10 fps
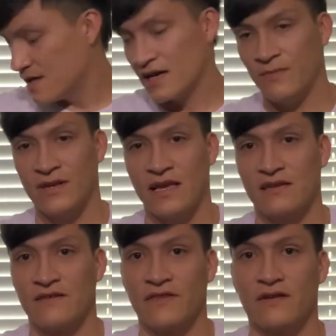I mean, I
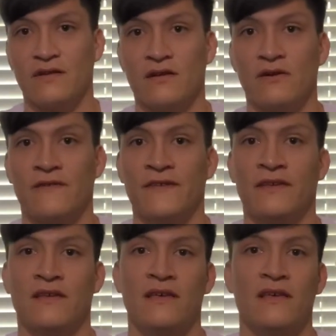love the color of
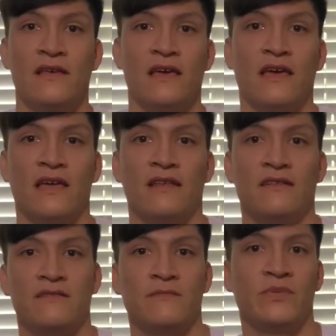it, and